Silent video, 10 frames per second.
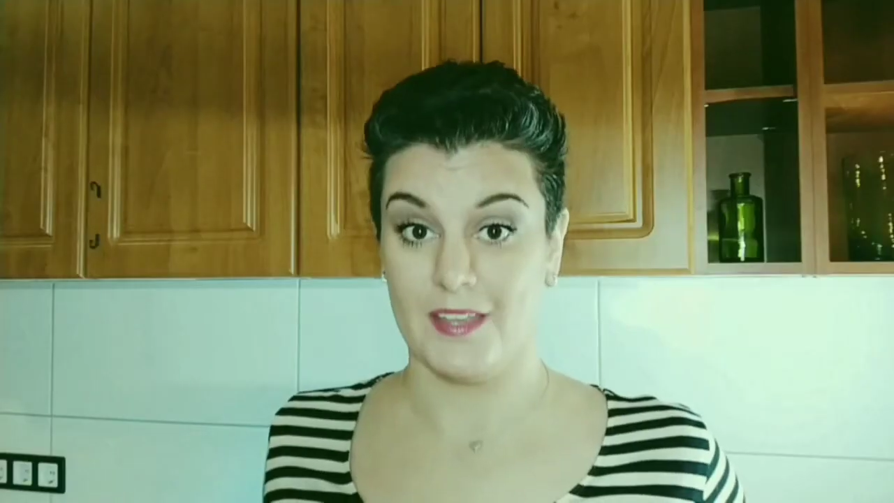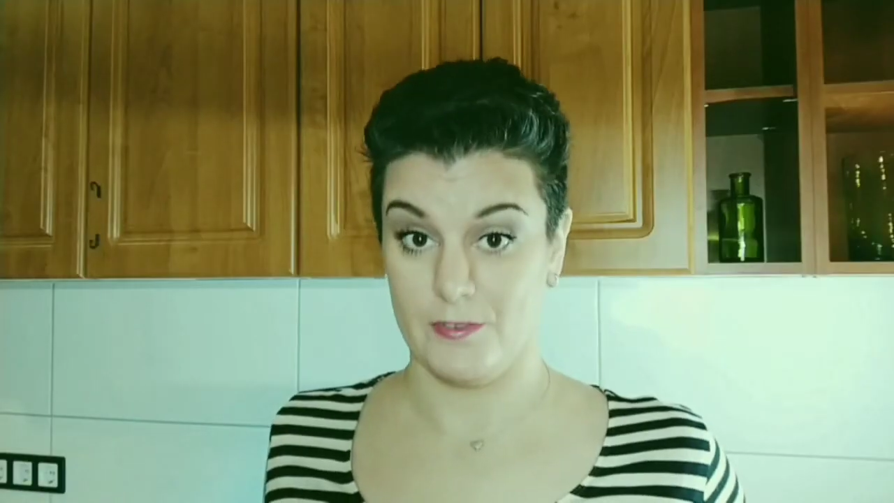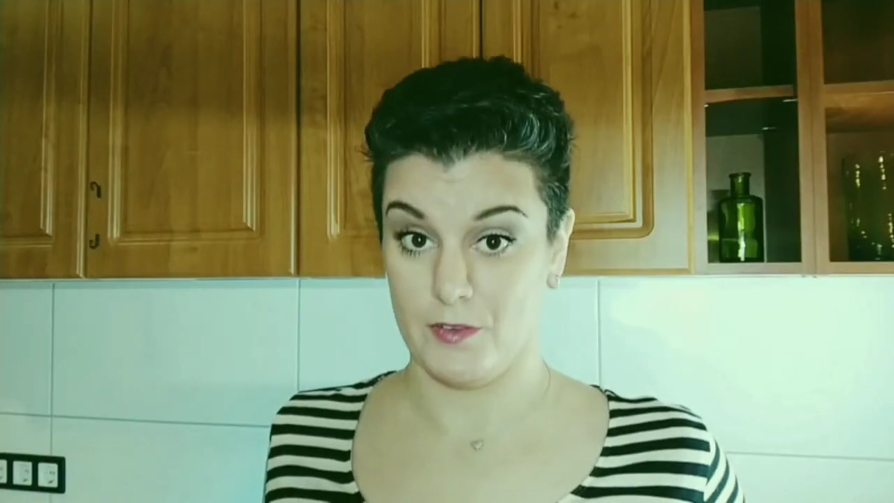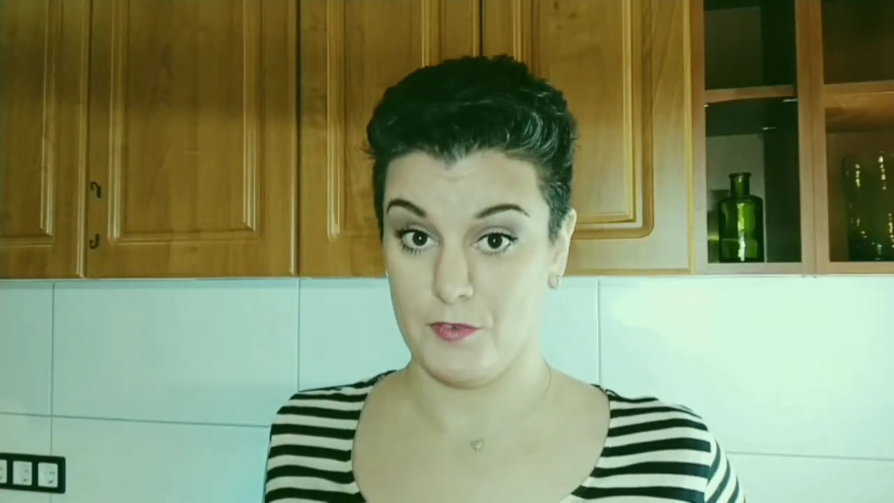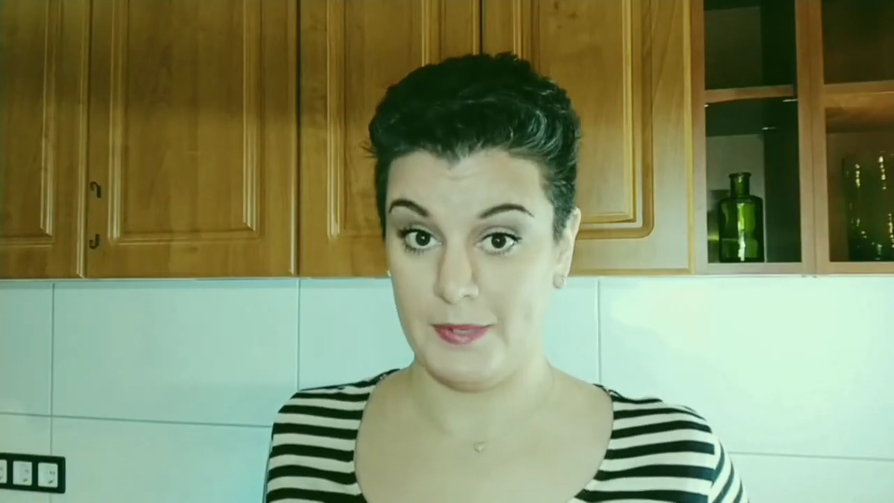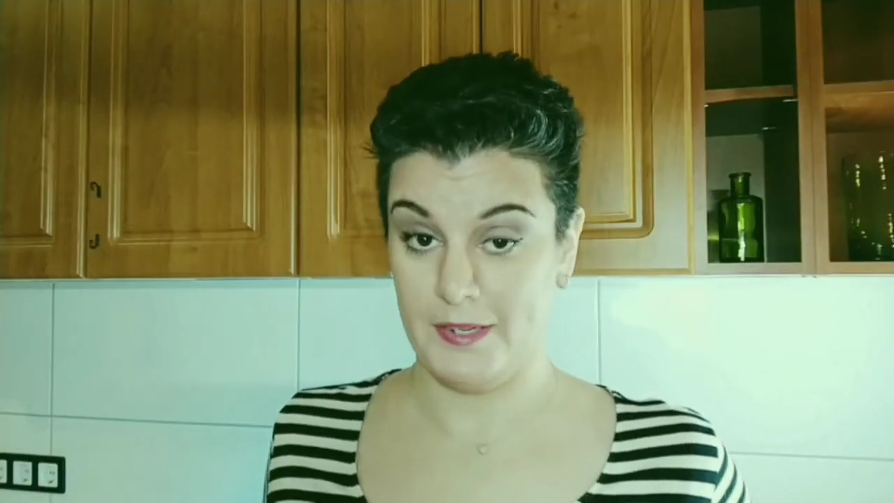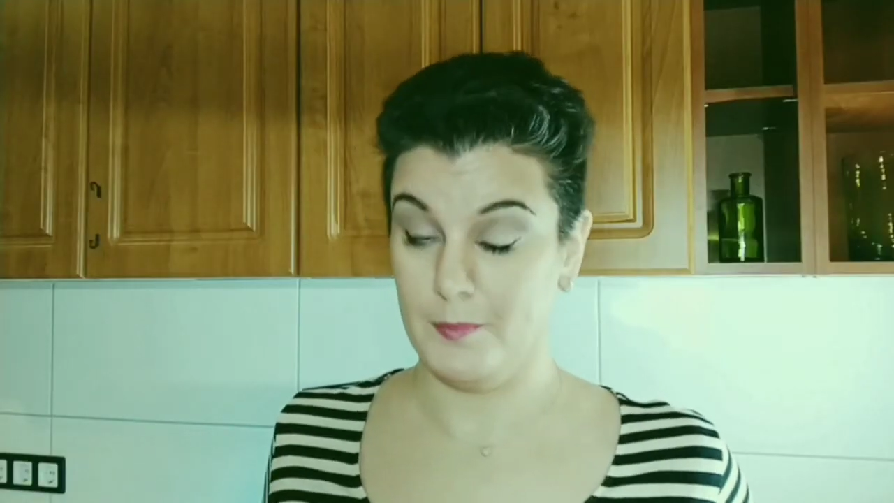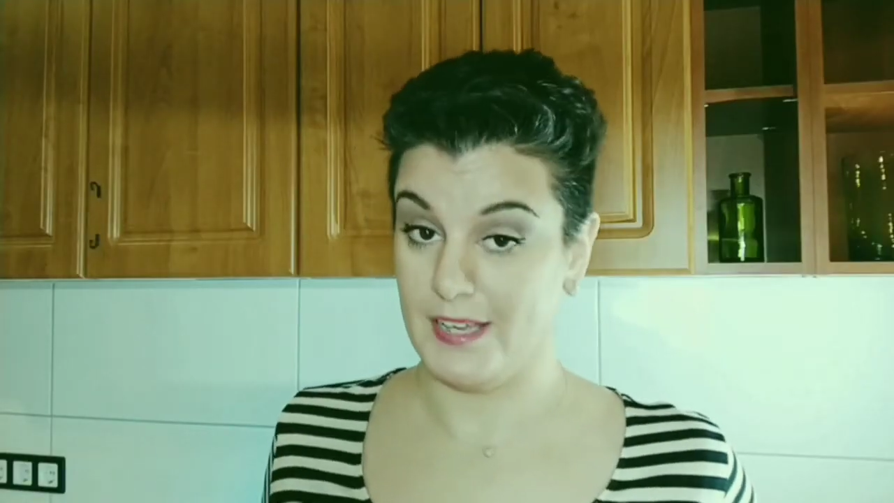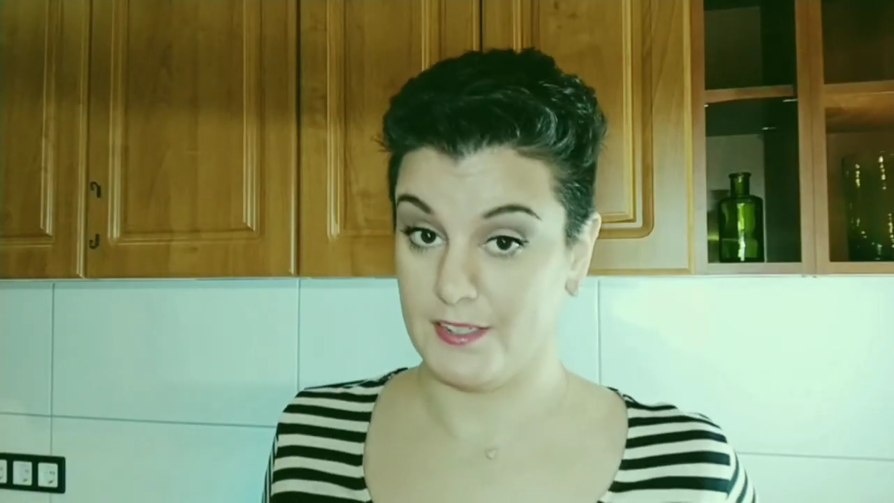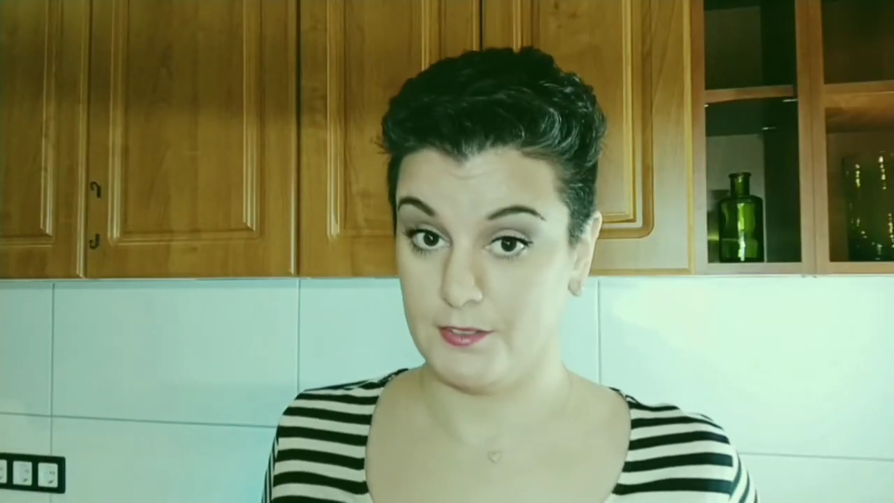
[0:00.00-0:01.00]
Have you ever made a
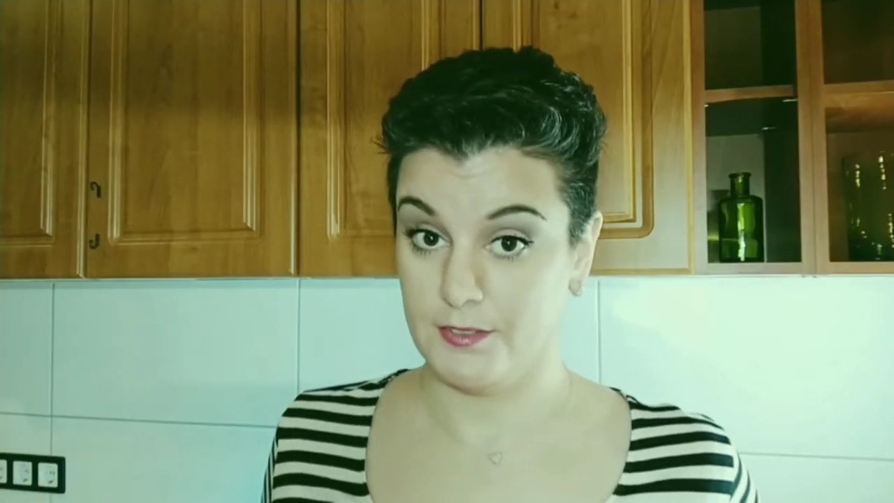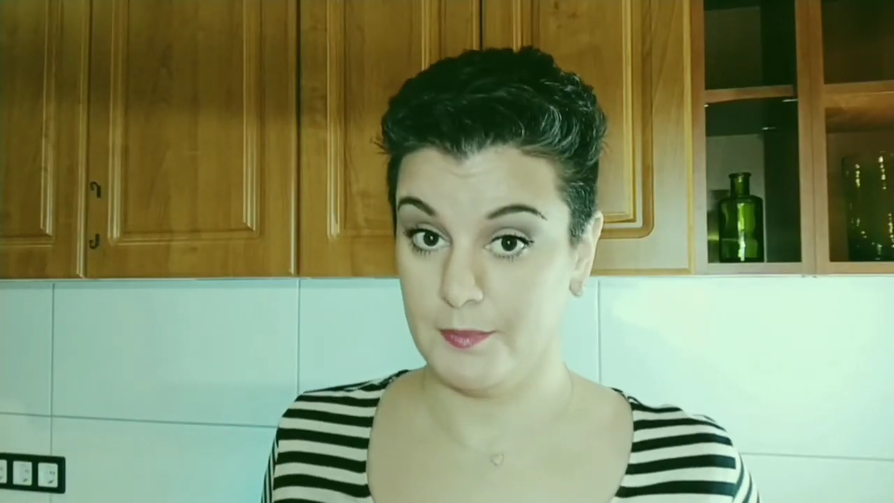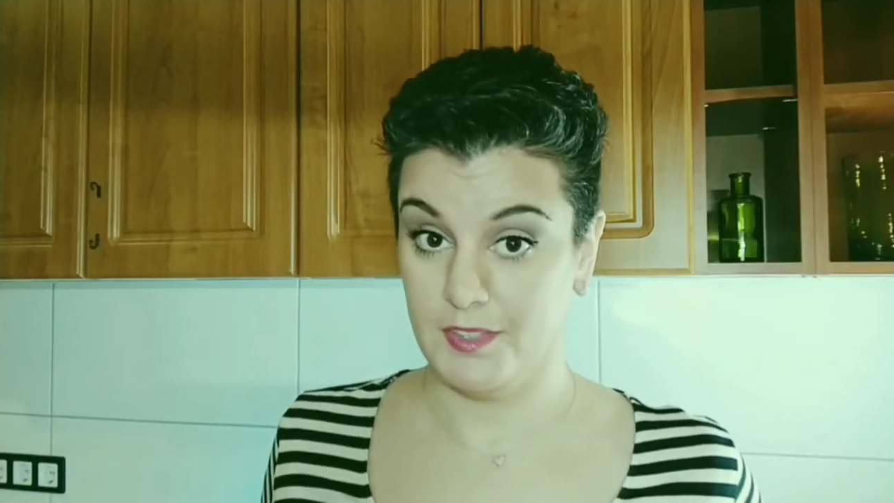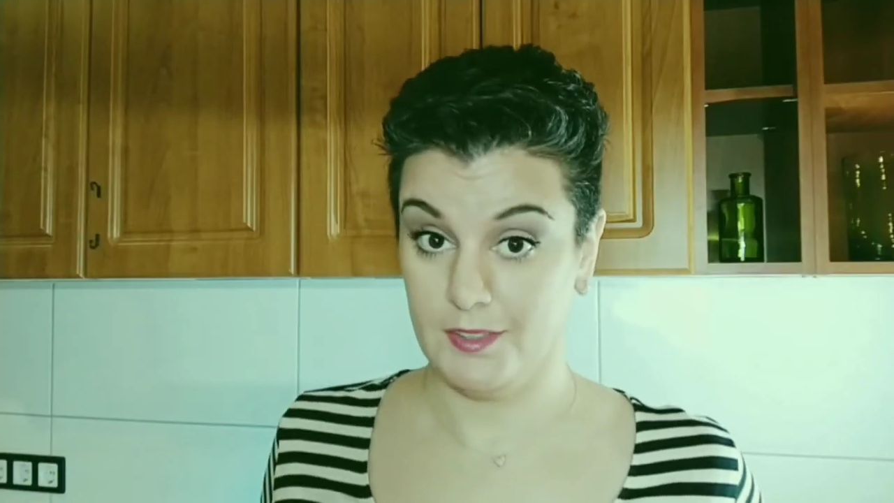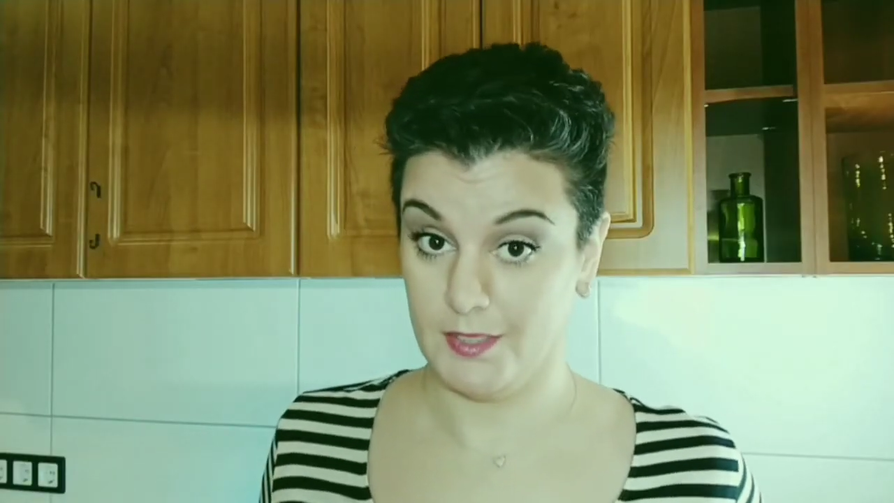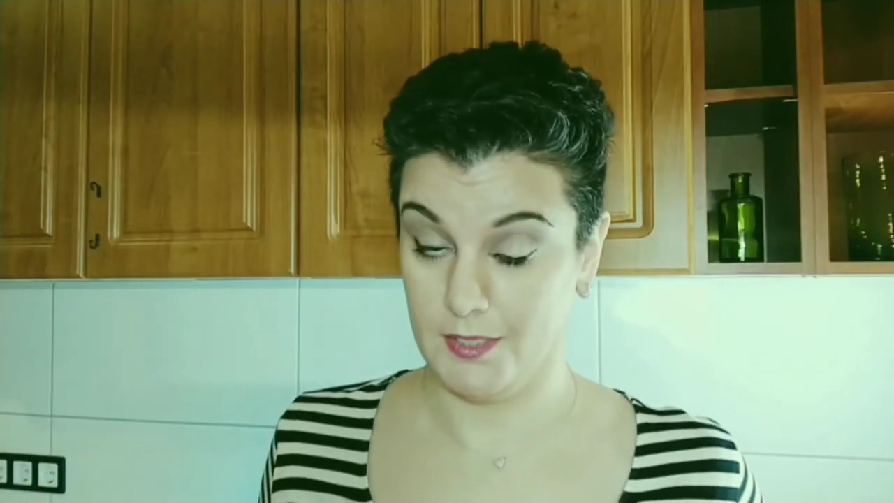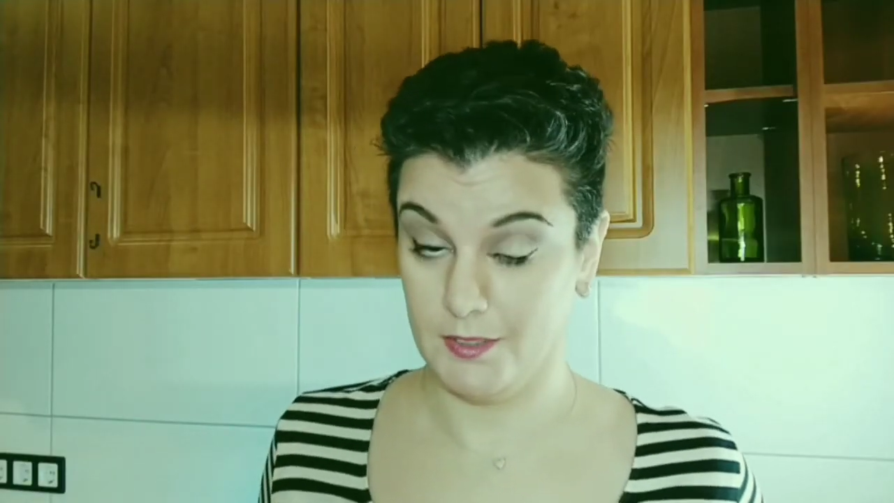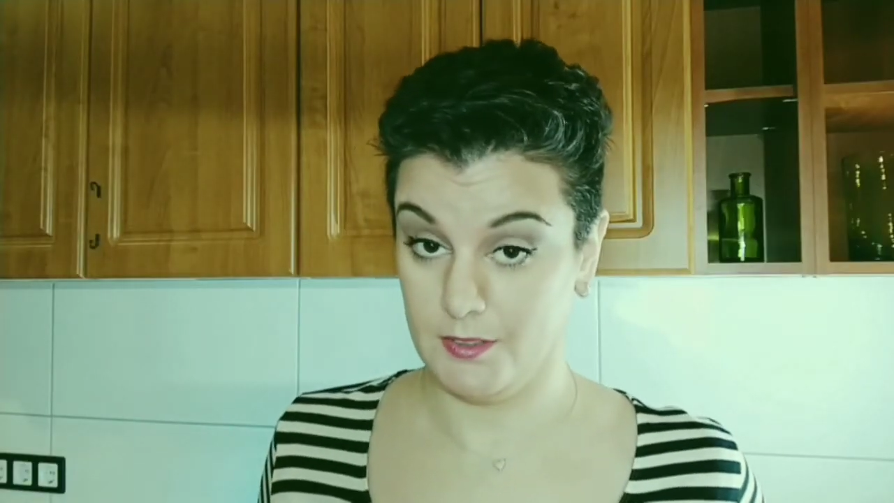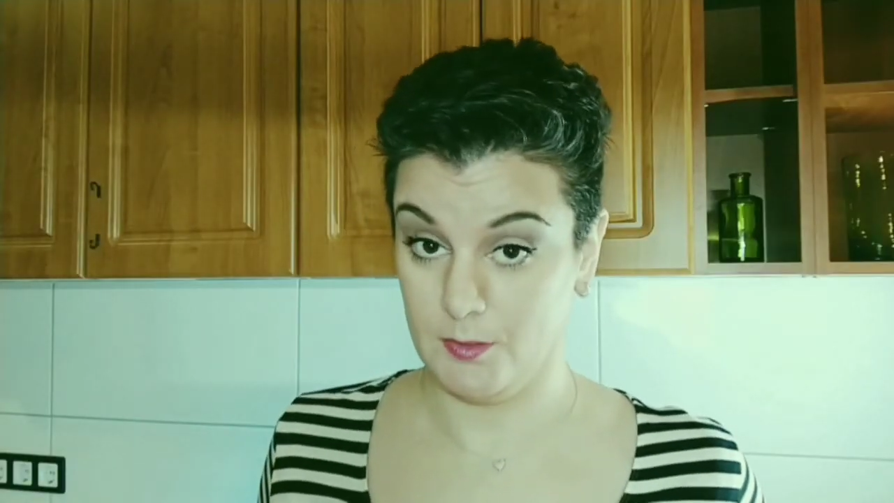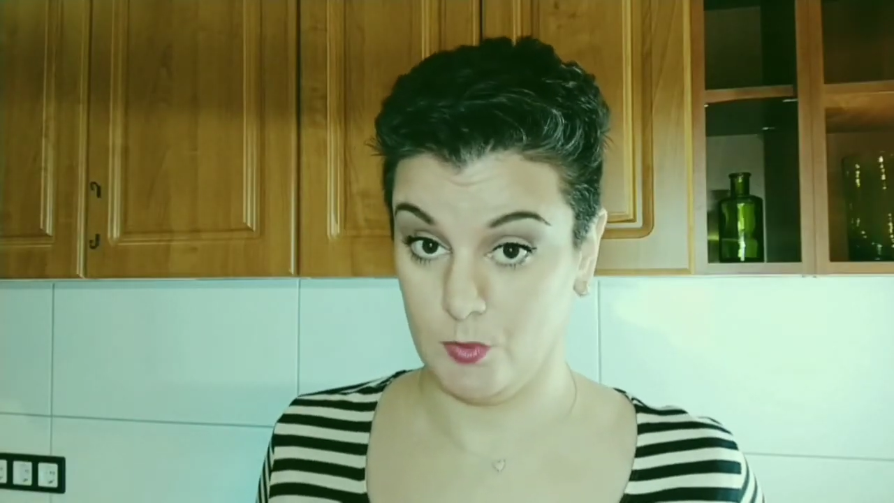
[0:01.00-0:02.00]
batch of something that yielded